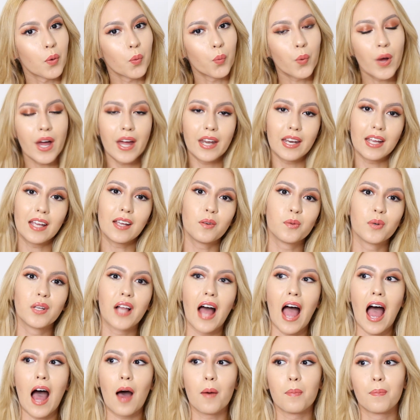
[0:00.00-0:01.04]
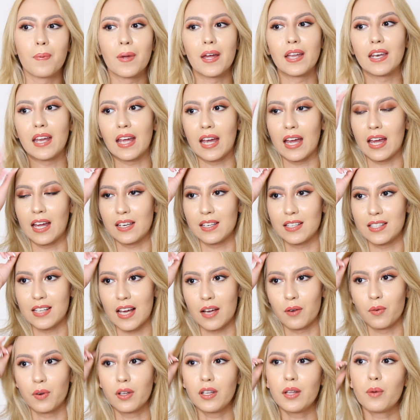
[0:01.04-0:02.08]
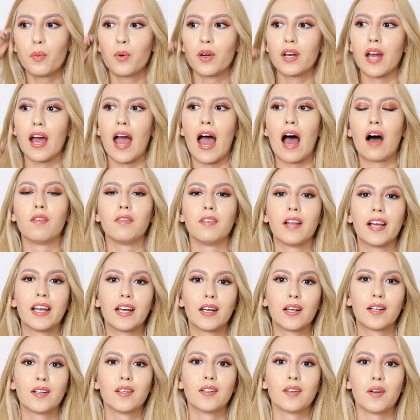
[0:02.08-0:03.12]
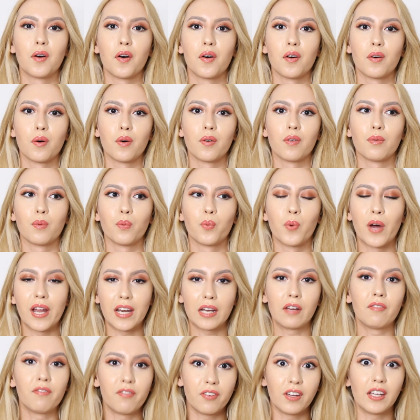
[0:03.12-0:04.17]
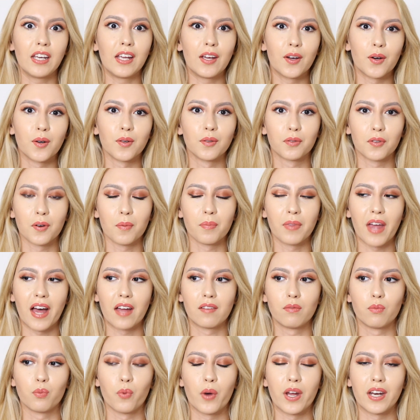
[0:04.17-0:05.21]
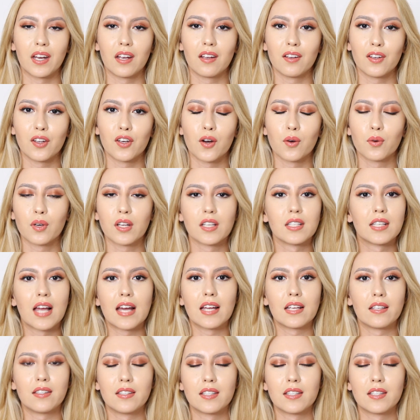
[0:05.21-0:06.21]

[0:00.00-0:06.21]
wedding will happen and I really want to have like wedding video from that wedding, you know, because I